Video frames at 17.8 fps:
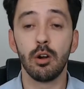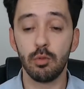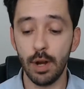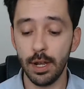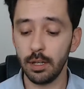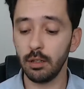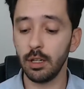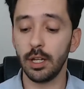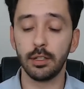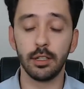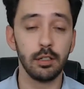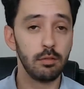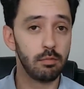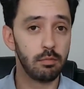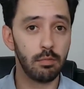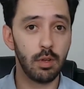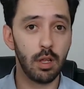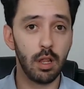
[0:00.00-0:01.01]
Regulated,
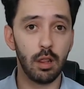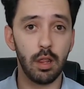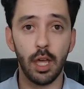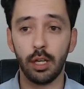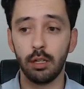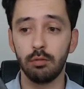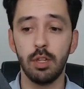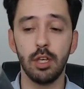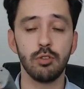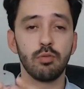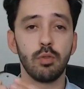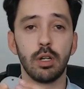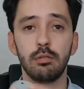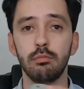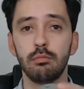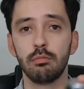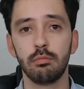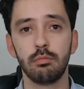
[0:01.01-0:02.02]
like this one,
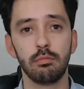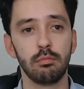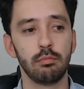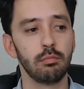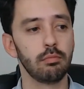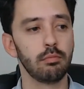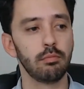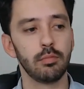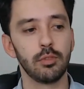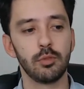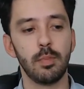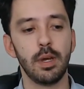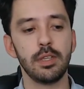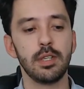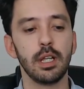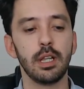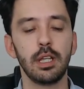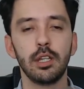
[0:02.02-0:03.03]
it
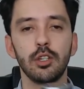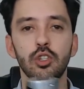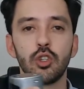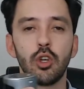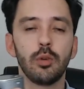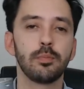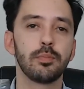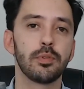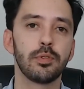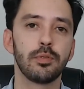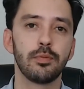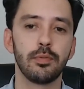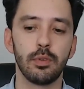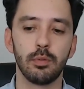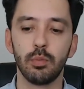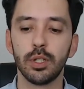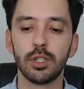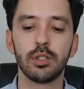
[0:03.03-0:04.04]
basically stops.
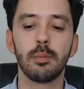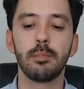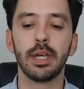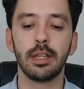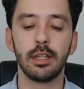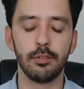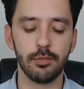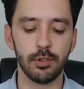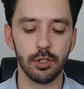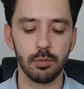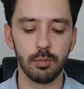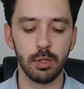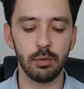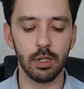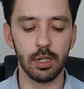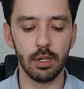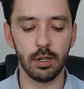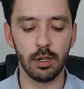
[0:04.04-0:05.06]
What's the big difference
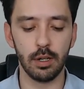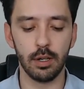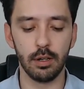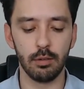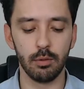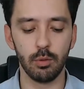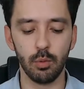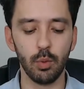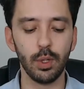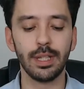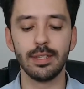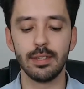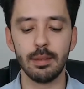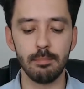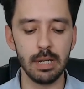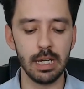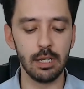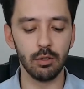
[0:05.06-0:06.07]
between what does it
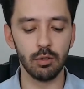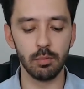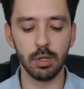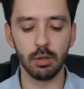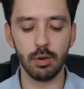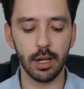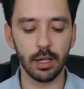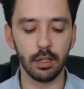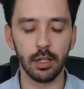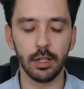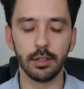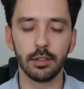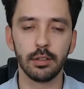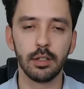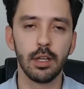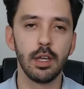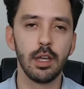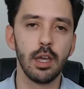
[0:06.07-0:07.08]
mean to be regulated?
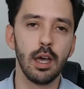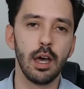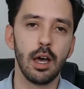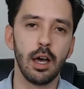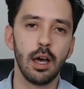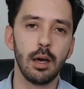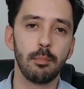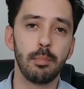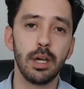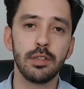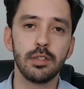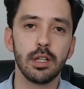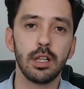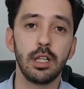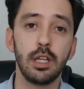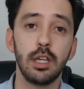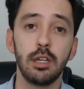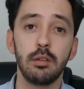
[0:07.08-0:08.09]

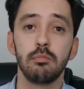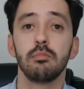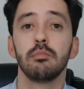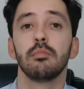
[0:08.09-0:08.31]
Basically,